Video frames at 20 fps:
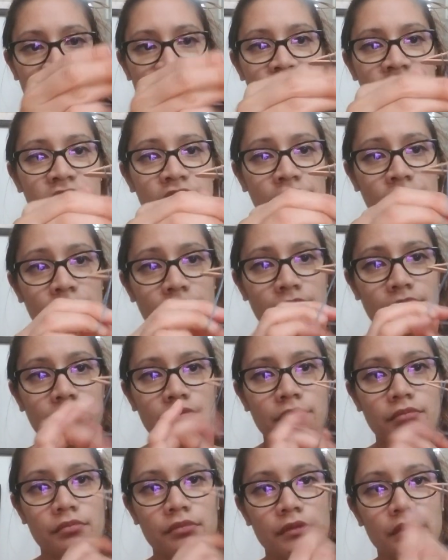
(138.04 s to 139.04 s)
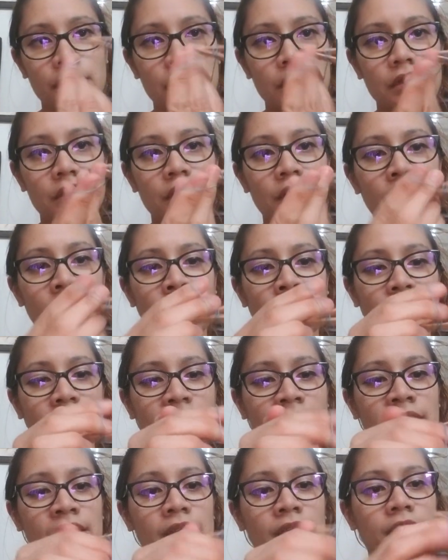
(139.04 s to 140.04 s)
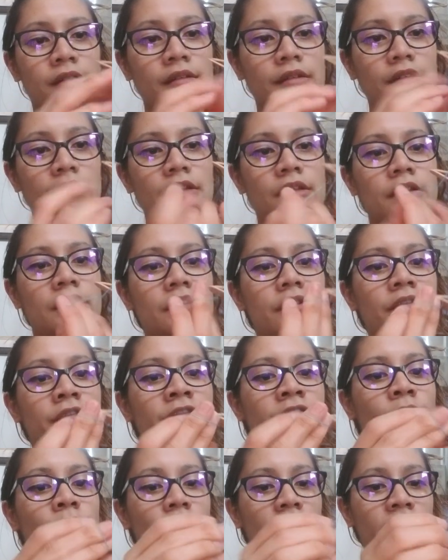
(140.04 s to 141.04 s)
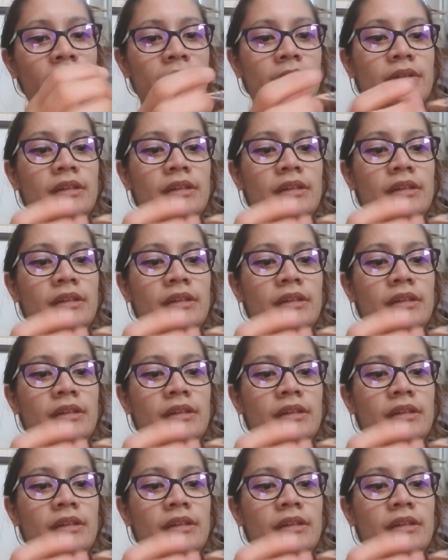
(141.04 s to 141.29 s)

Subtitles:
2, 3, 4.